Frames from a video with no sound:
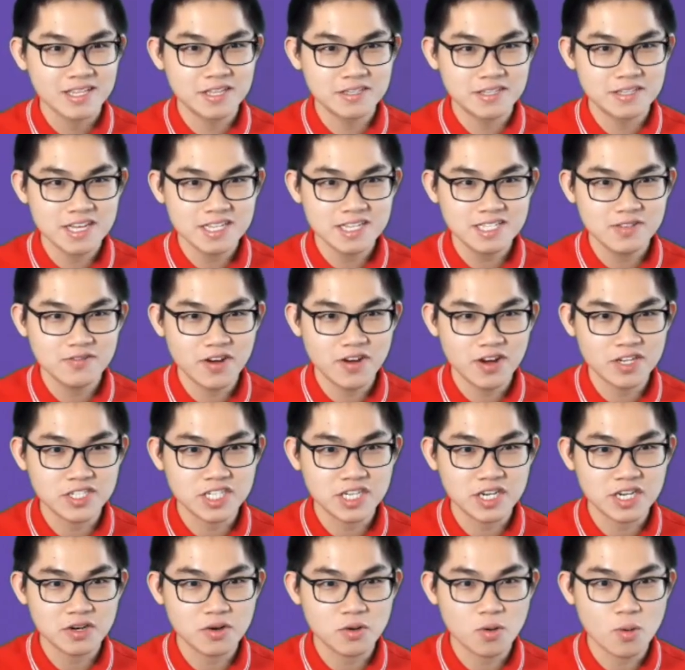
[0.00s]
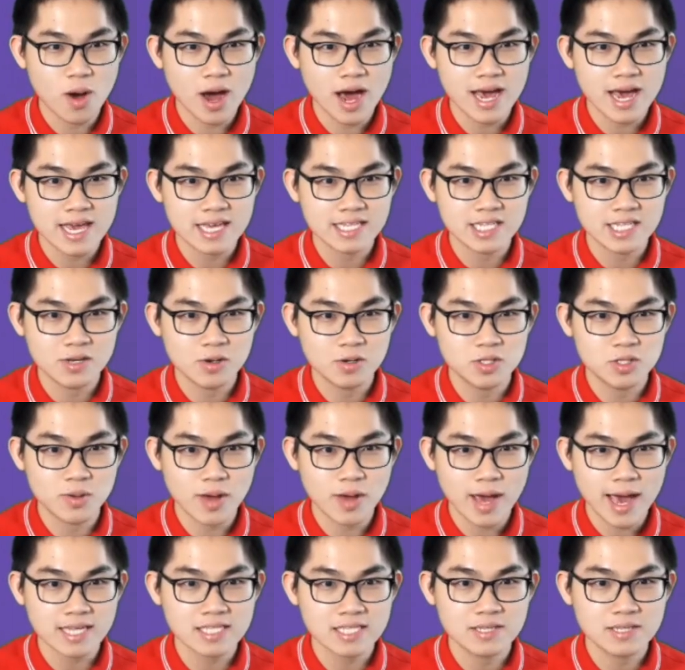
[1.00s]
This function y is equal to
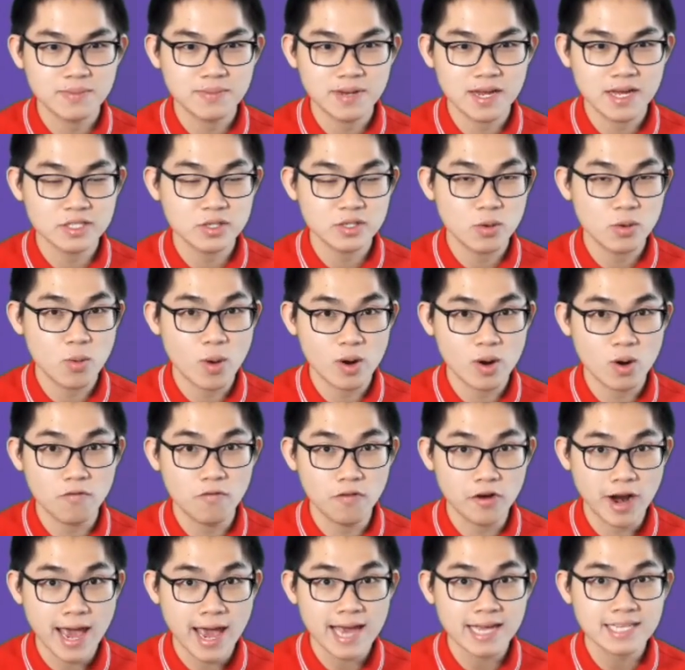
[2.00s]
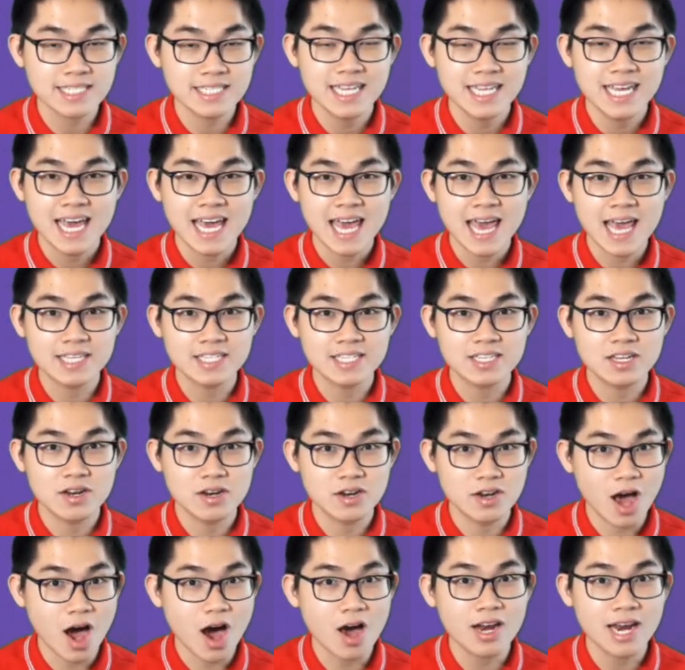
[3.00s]
x plus 1 over x is
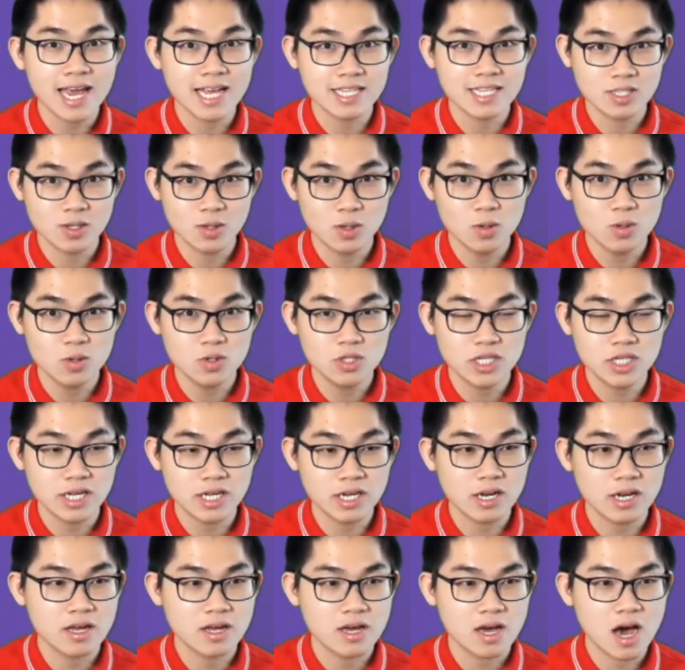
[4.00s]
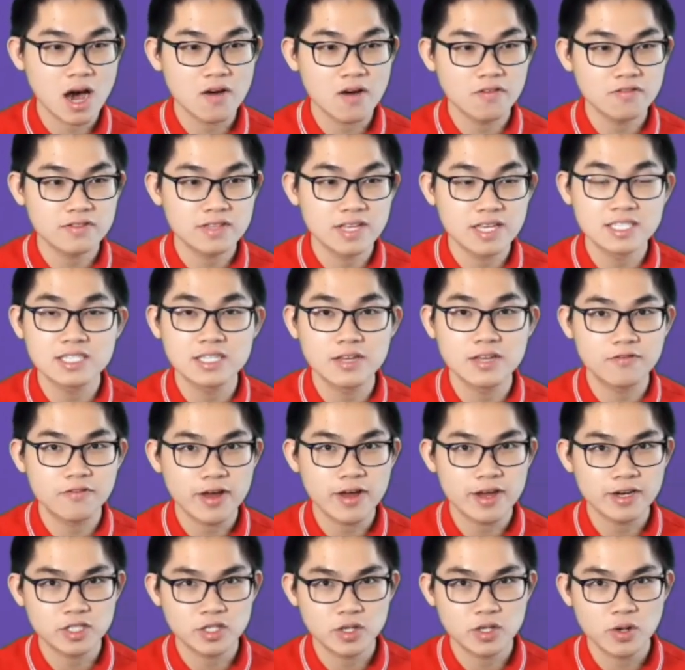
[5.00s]
not a solution of this
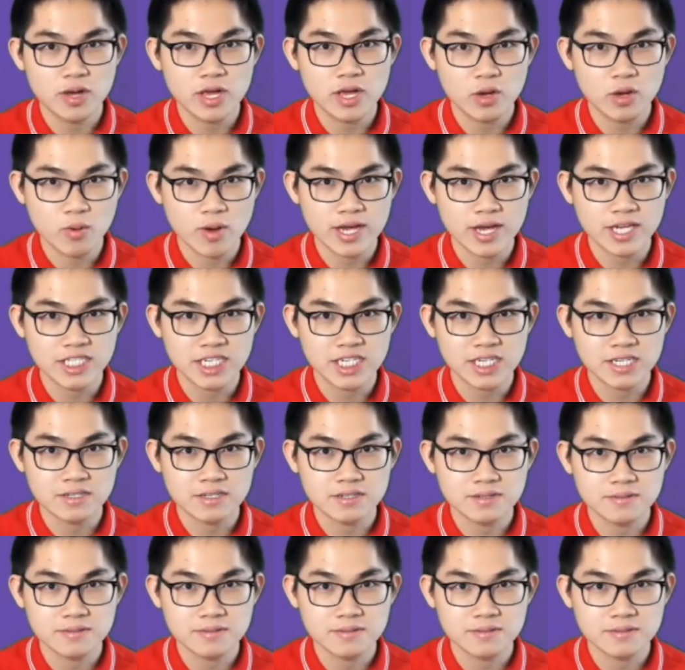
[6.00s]
differential equation.